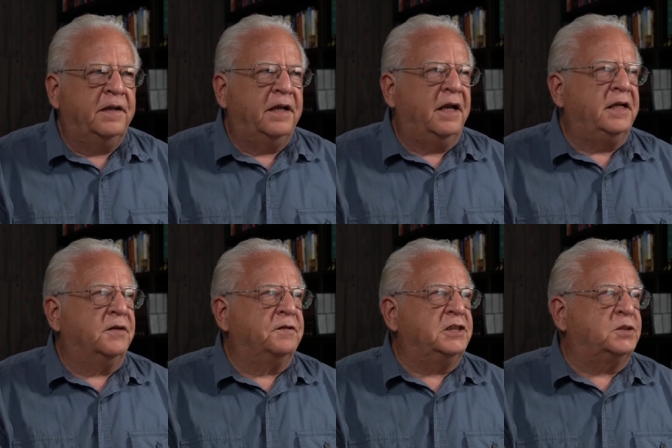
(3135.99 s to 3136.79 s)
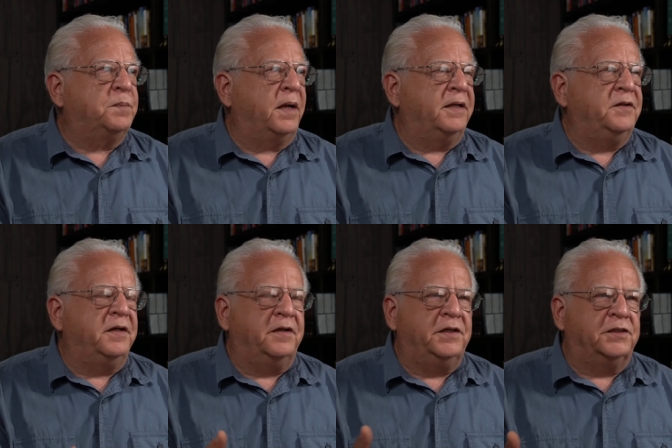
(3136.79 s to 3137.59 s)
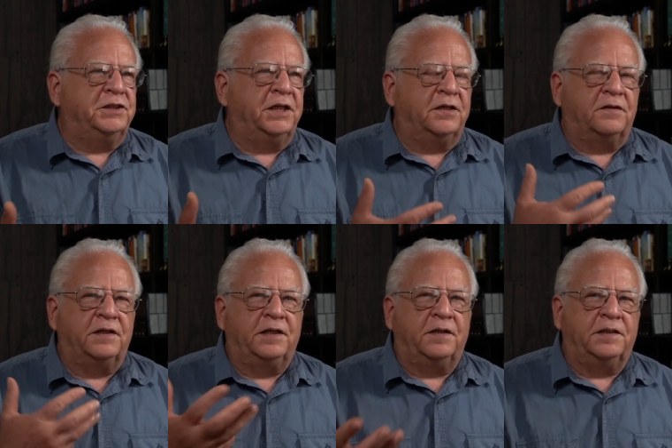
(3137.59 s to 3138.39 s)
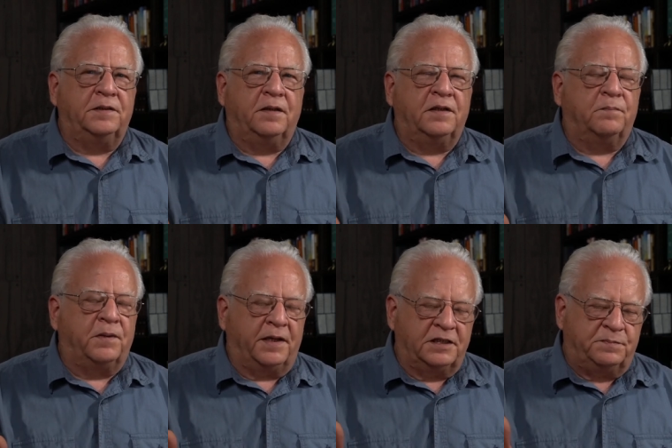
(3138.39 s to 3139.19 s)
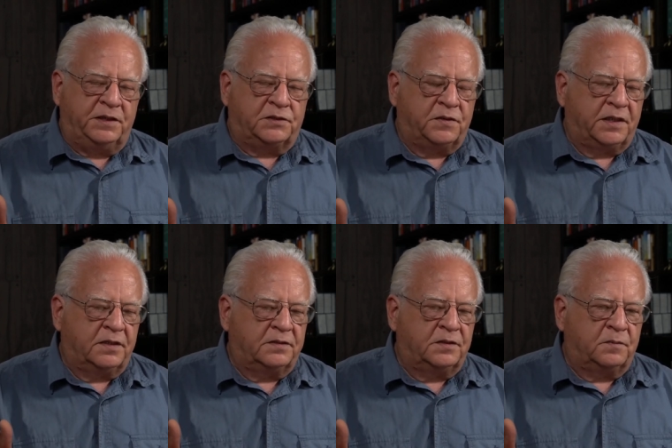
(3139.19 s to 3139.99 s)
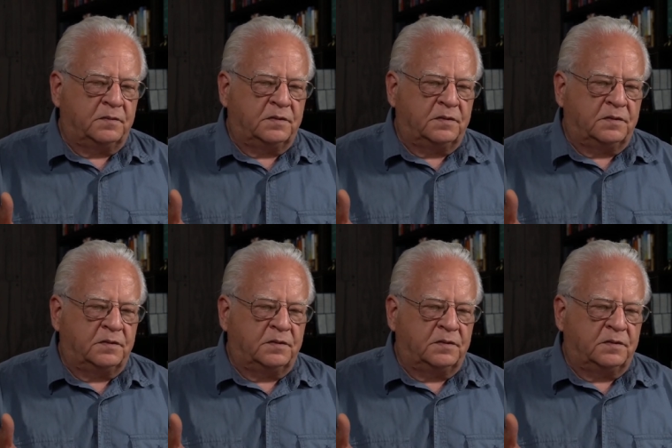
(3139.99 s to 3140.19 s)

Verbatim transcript: and your response you get you're gener- getting uh, your body's being triggered to,